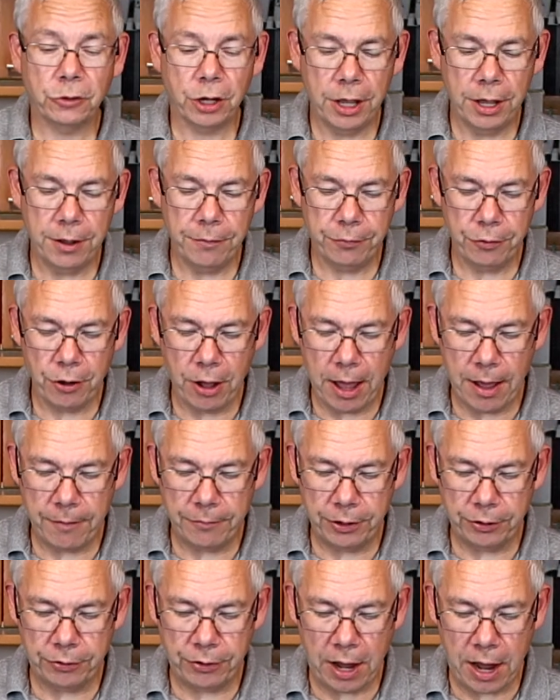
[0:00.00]
if you have
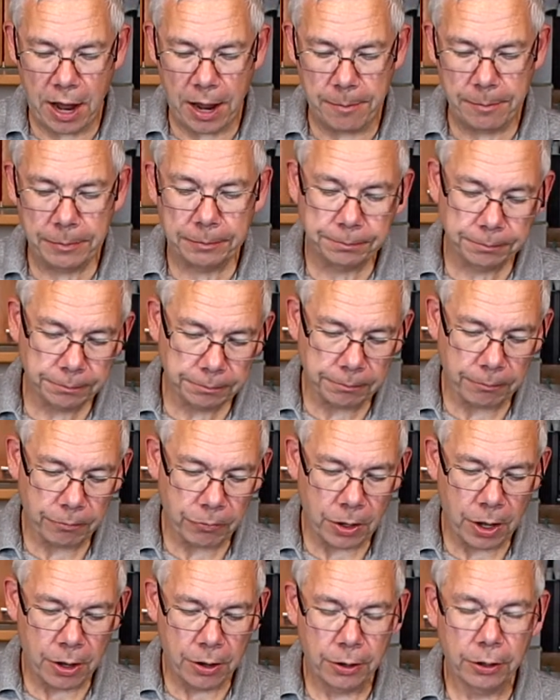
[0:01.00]
the time,
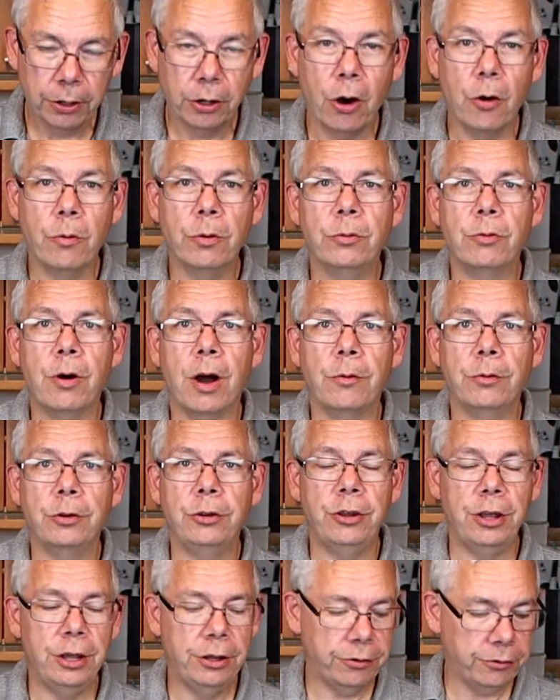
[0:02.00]
go with one with
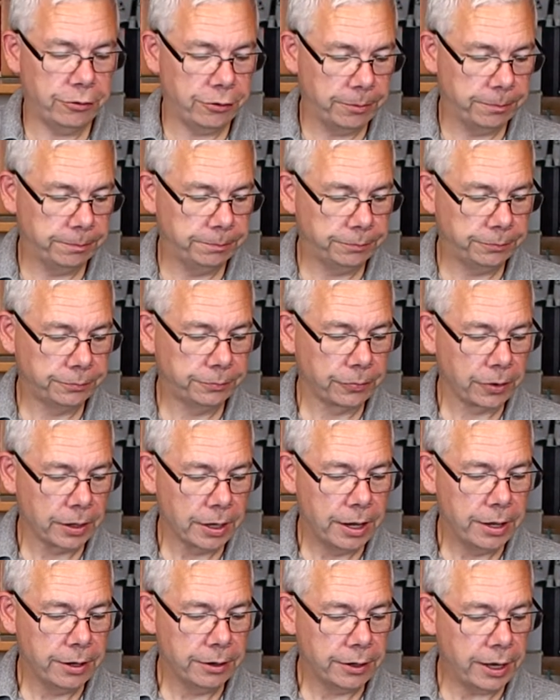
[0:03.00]
yeast.
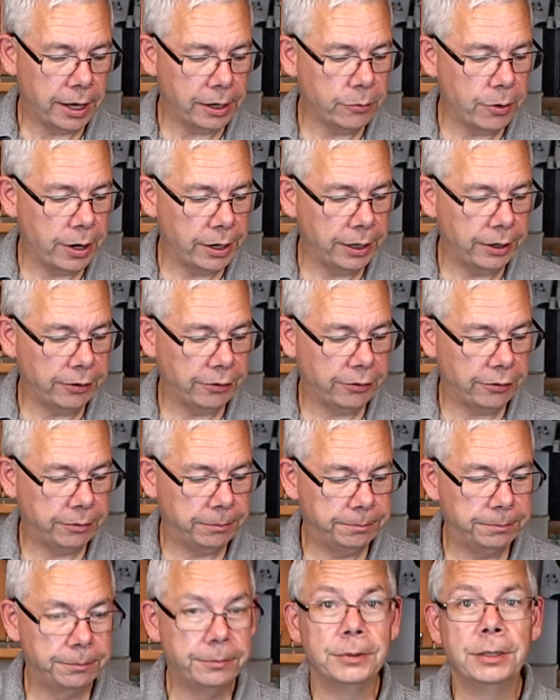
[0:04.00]
The other one is
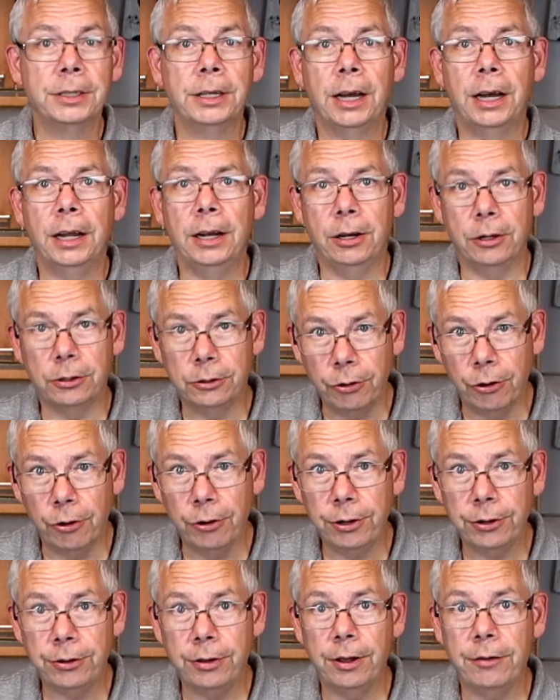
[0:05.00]
an
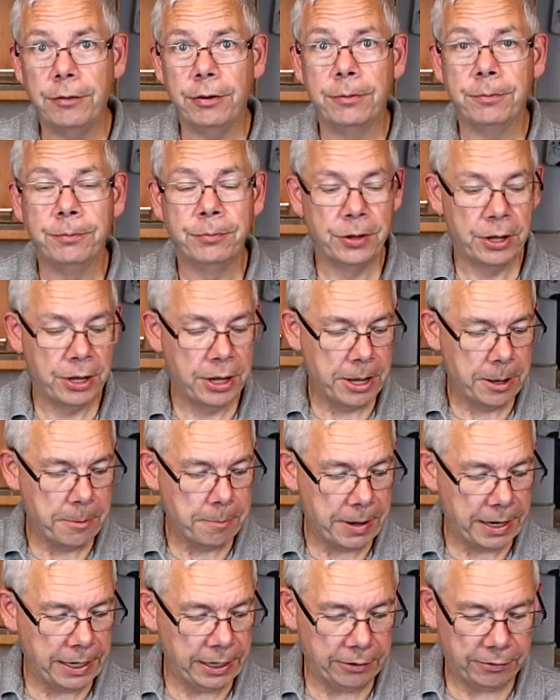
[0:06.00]
alternative,
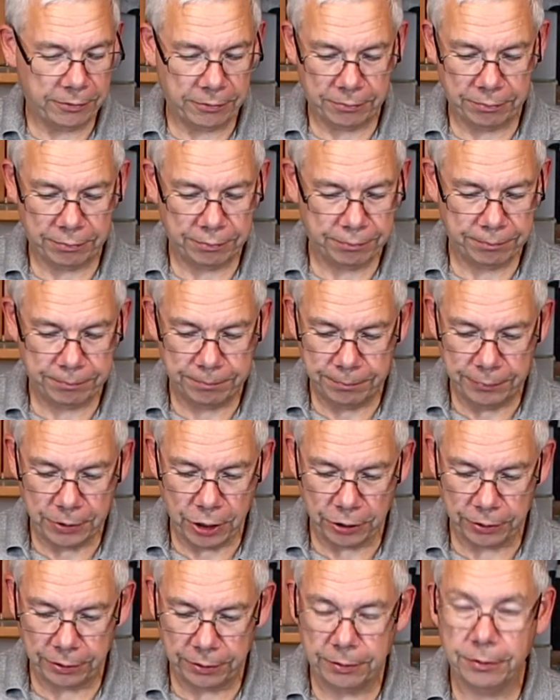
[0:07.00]
but it's
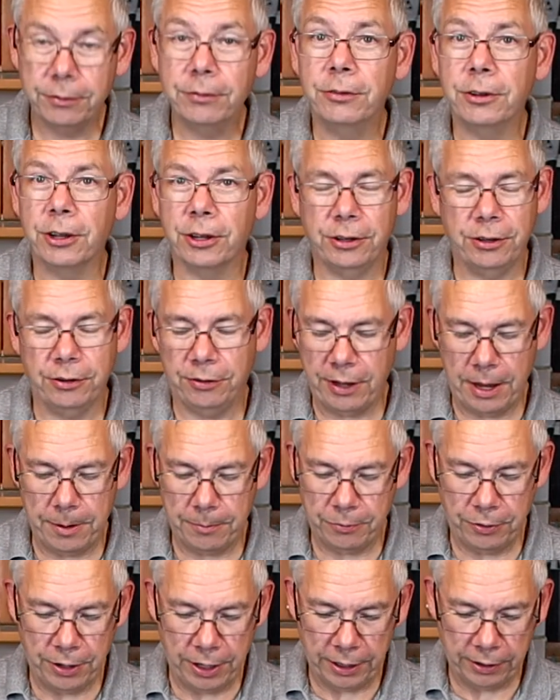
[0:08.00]
not the same
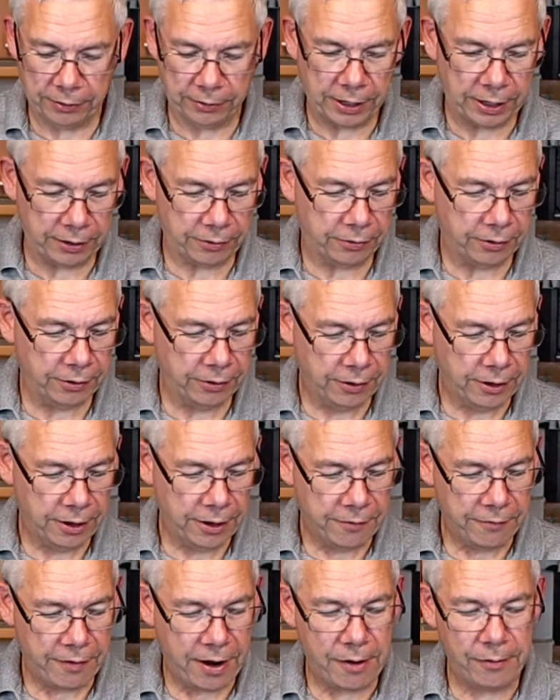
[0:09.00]
thing. It gets
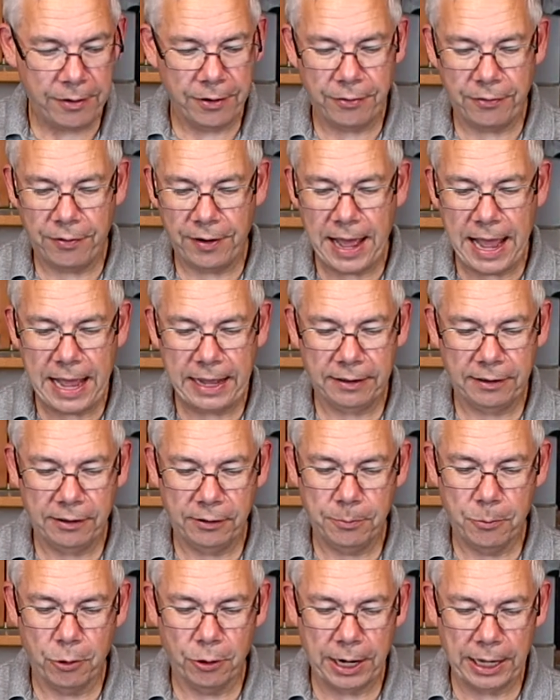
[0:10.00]
very flat.
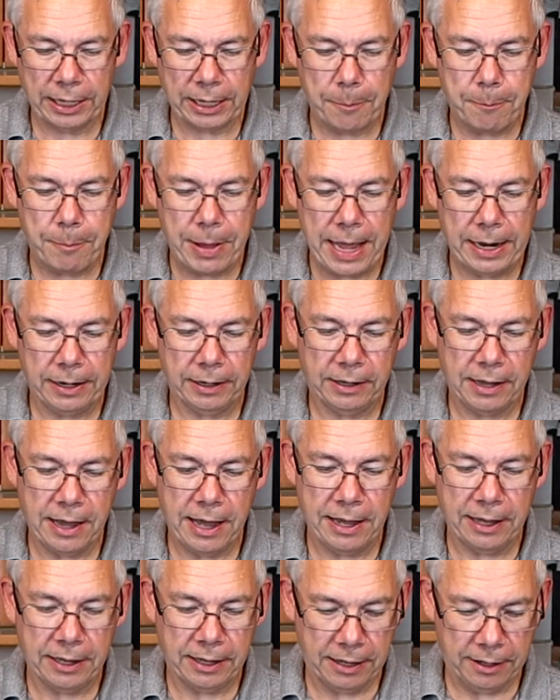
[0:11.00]
It's more like a
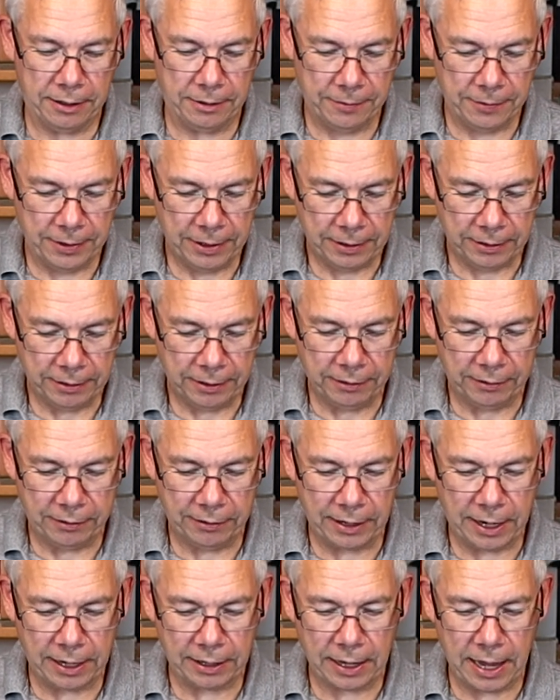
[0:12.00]
pancake, and this is
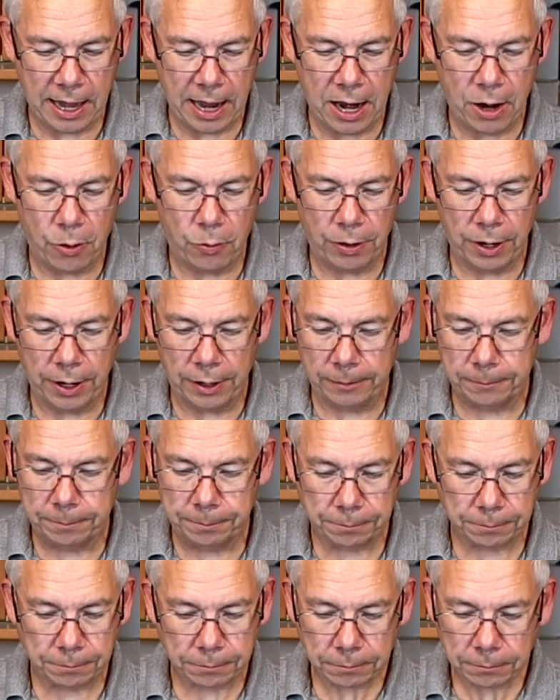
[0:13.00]
like airy. And
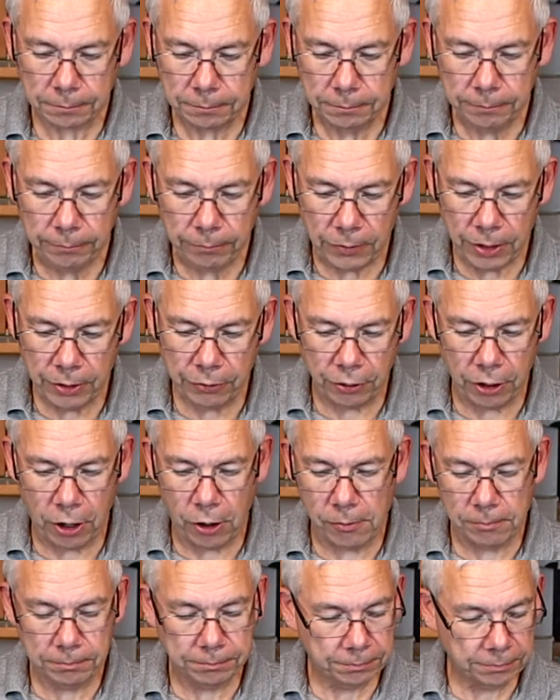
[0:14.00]

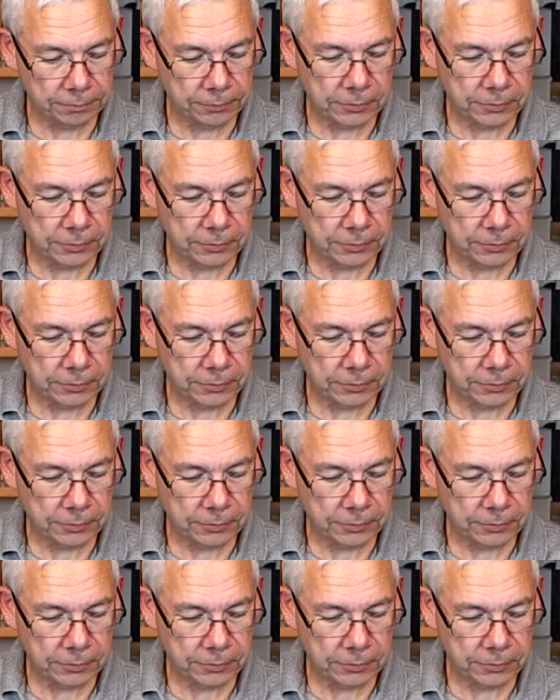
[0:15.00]
so